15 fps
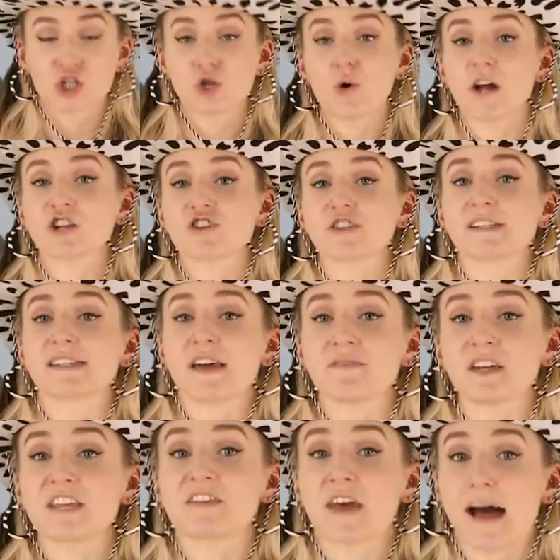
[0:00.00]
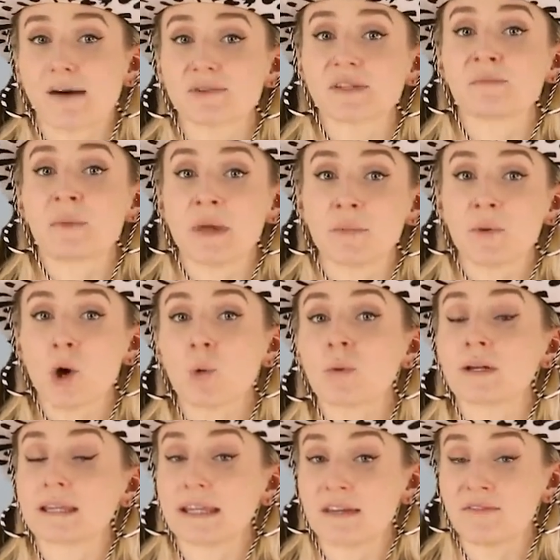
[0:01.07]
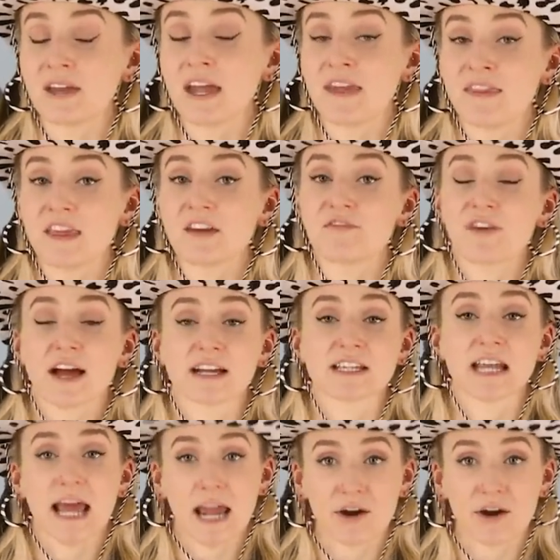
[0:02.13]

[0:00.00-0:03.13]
270,000 people were living in the affected